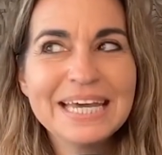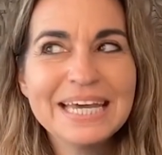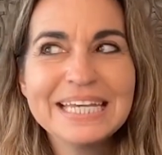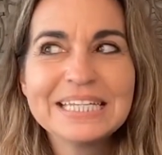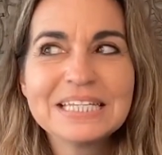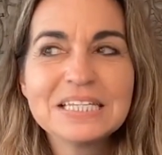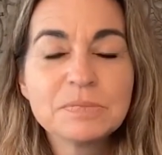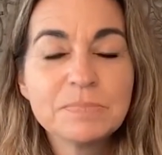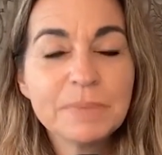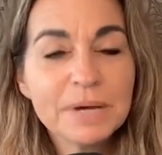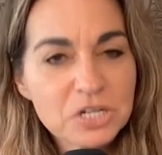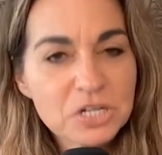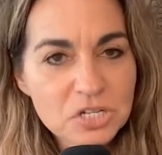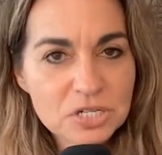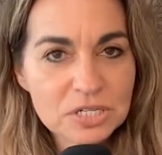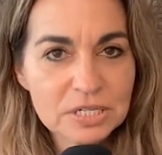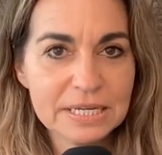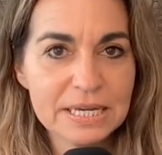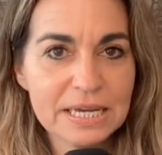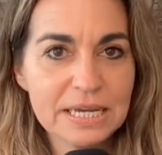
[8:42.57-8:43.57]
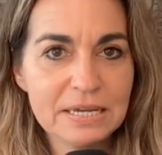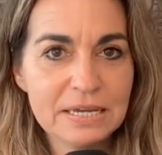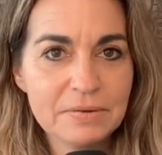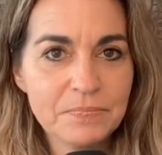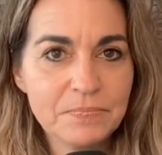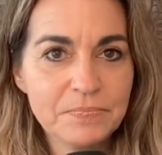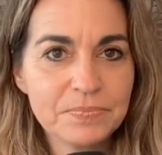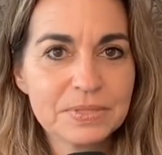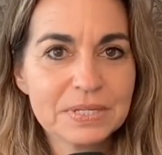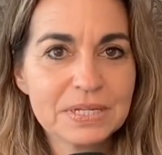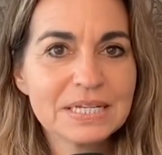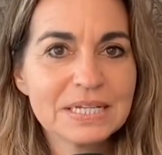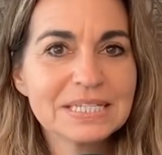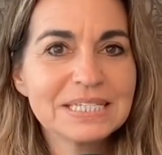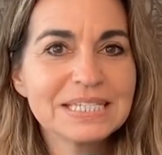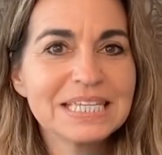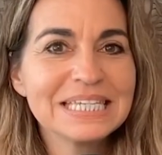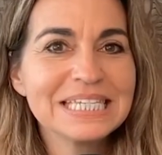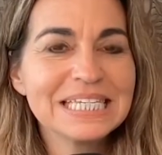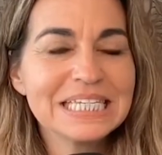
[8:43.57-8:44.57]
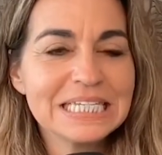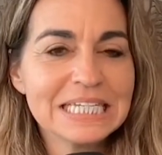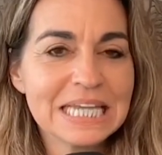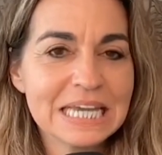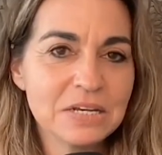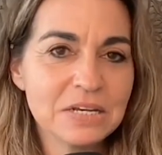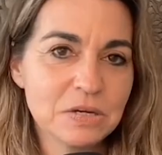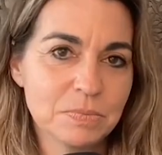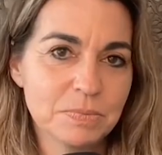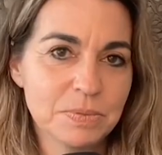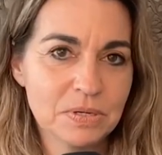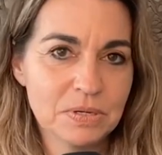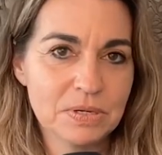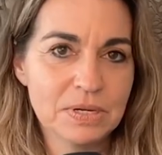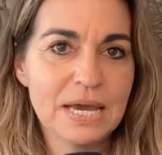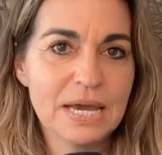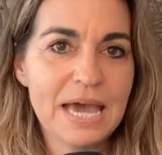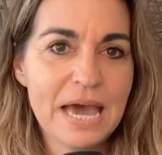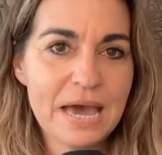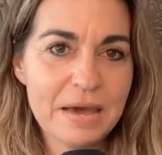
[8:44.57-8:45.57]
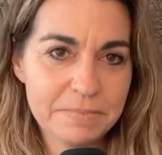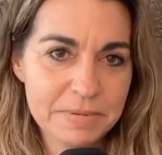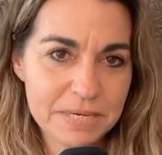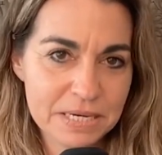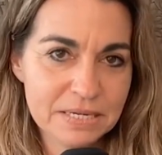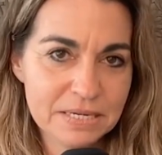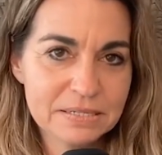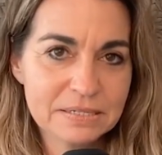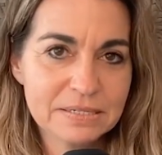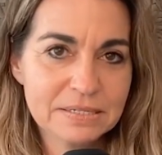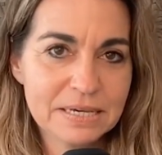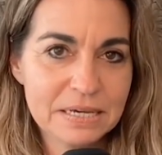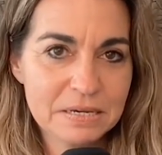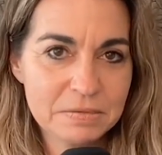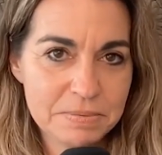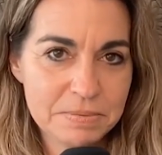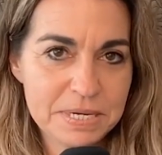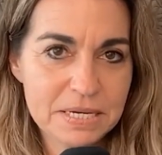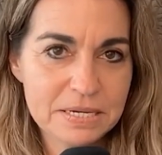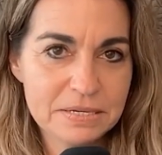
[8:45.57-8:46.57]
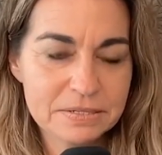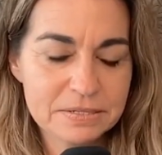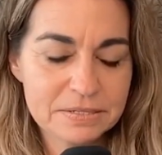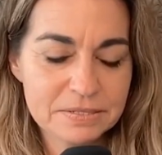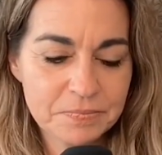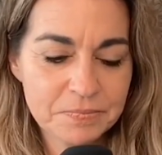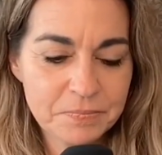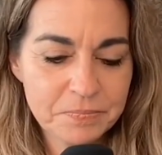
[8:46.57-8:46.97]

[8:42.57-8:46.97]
especially sustainable happiness and peace.